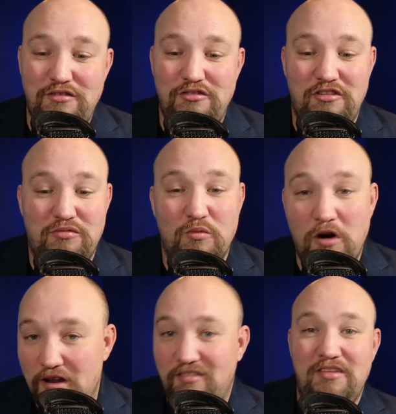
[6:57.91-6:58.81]
You just
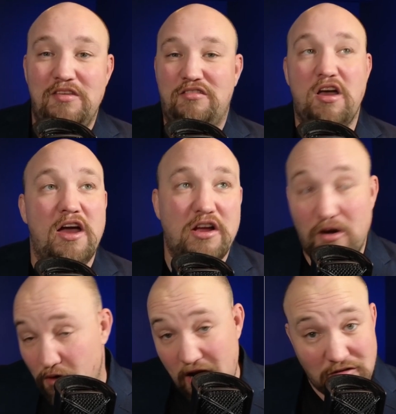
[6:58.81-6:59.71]
want to see this guy
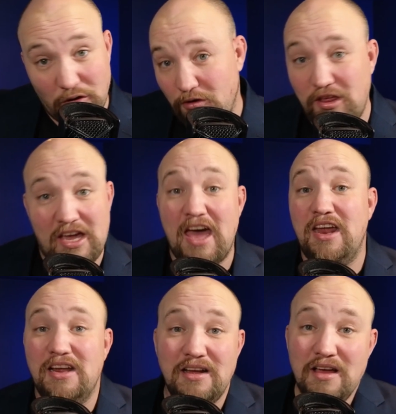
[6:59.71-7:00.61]
go. And I totally get
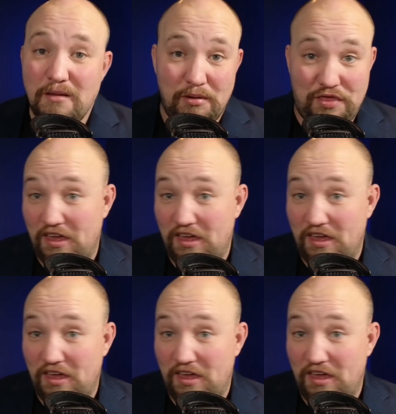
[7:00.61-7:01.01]
it. But think